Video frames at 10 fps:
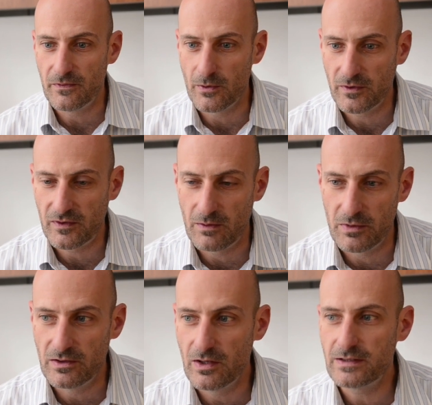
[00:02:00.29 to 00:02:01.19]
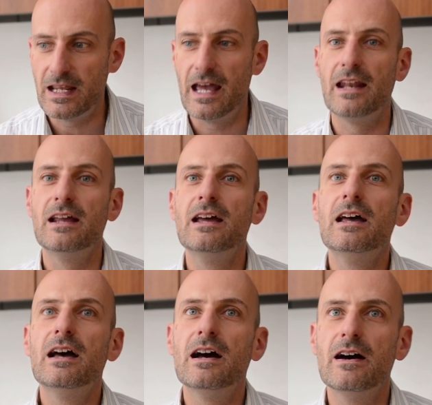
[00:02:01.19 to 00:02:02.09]
folks that we looked at,
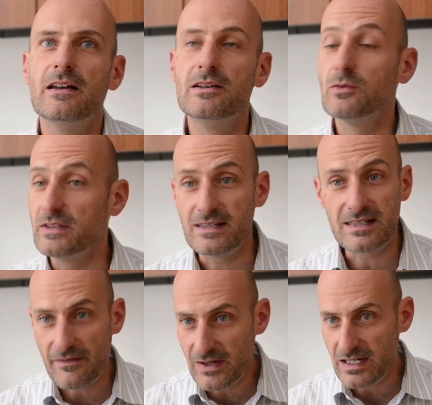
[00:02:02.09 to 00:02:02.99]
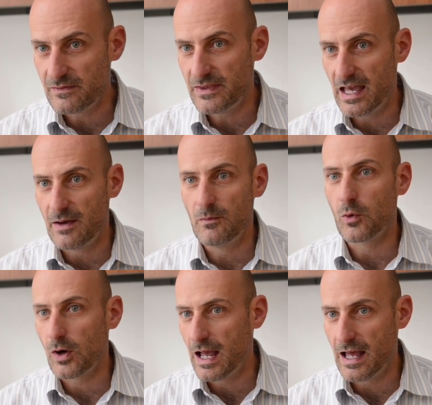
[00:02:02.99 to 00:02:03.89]
nearly 70 of them
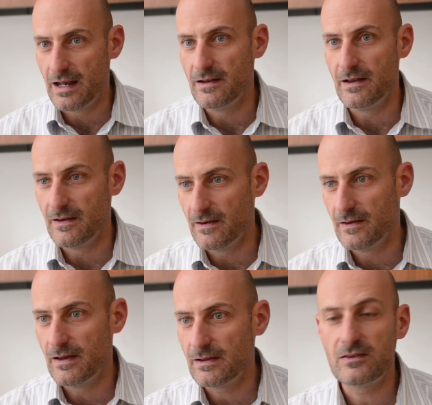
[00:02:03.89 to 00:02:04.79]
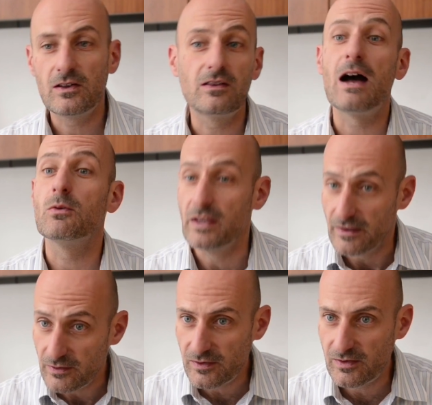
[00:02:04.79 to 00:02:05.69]
were on clout
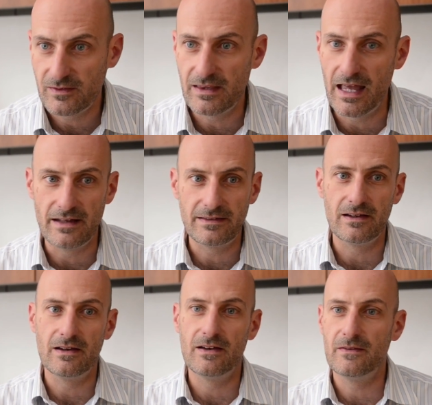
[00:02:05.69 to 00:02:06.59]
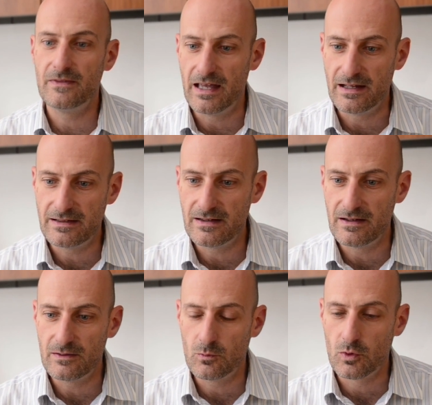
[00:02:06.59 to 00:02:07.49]
lists that
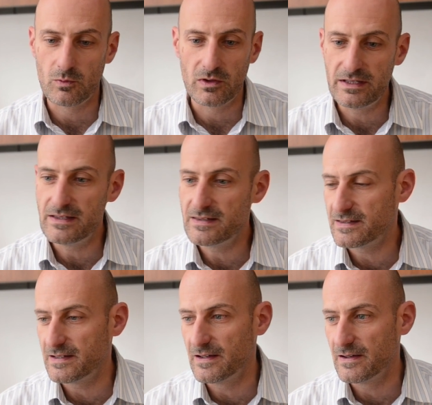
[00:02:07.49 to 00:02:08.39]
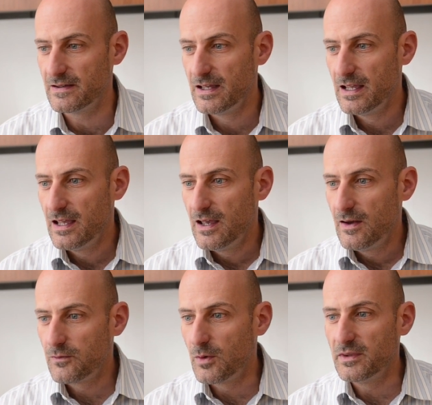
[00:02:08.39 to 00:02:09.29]
were released
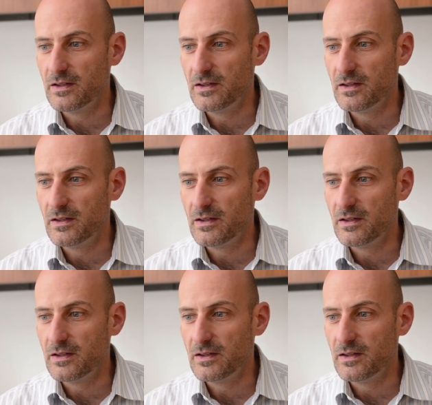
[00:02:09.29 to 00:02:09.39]
from